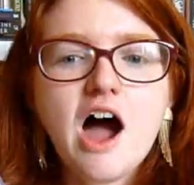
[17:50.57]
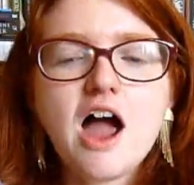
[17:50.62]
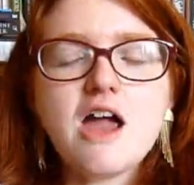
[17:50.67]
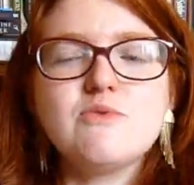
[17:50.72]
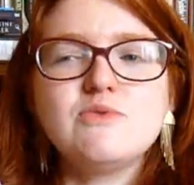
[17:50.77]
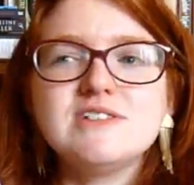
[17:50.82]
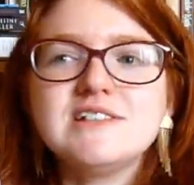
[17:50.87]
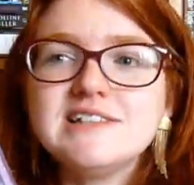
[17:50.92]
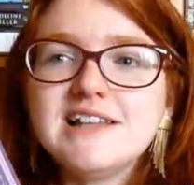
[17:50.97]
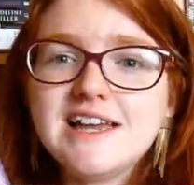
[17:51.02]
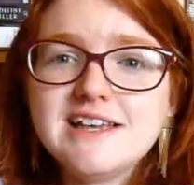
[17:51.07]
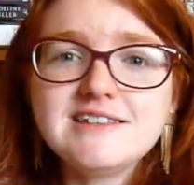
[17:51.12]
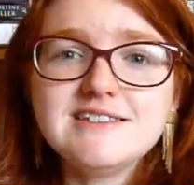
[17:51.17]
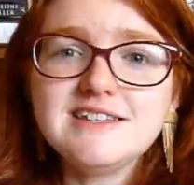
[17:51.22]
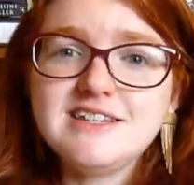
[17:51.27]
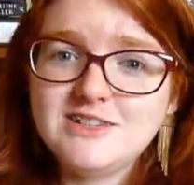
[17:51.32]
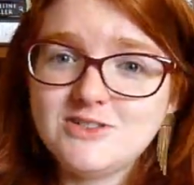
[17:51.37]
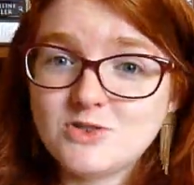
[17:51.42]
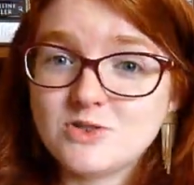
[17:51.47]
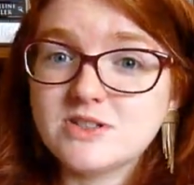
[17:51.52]
I was less
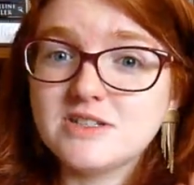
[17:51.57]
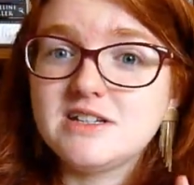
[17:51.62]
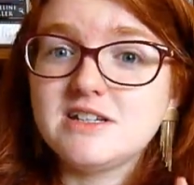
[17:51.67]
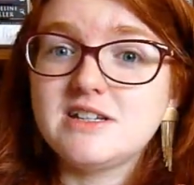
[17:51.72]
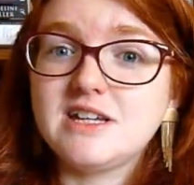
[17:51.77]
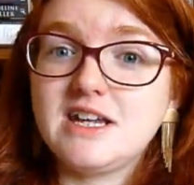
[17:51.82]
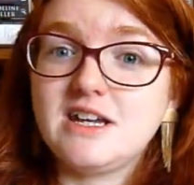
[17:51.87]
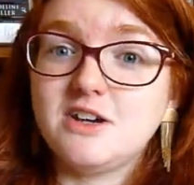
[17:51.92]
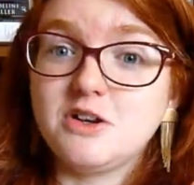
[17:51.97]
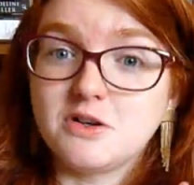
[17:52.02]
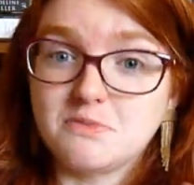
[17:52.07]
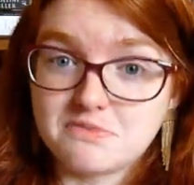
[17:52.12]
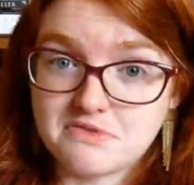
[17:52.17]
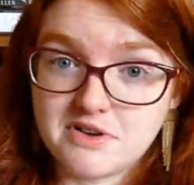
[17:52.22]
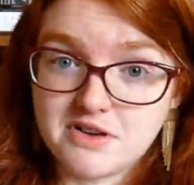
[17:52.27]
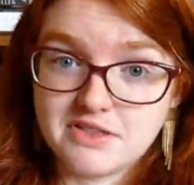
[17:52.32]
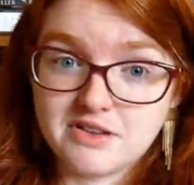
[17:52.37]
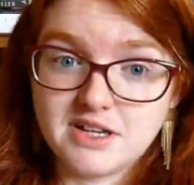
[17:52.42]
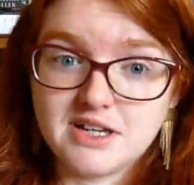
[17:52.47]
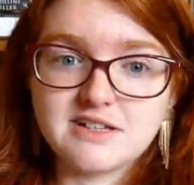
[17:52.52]
interested in her
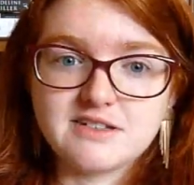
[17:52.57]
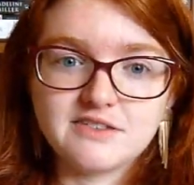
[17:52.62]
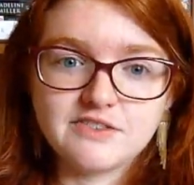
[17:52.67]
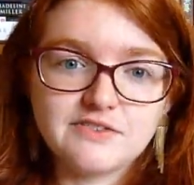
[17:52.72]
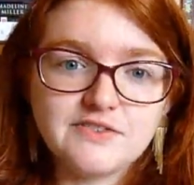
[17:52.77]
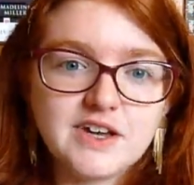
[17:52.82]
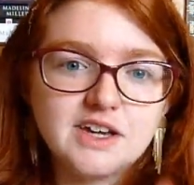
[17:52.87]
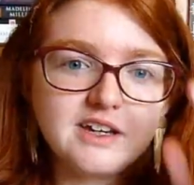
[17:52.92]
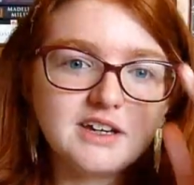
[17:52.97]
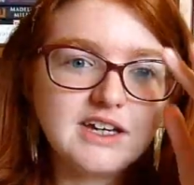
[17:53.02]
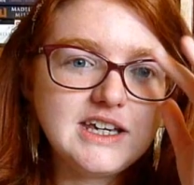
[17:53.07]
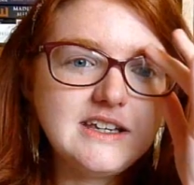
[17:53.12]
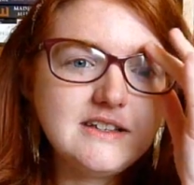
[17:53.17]
brother as a figure.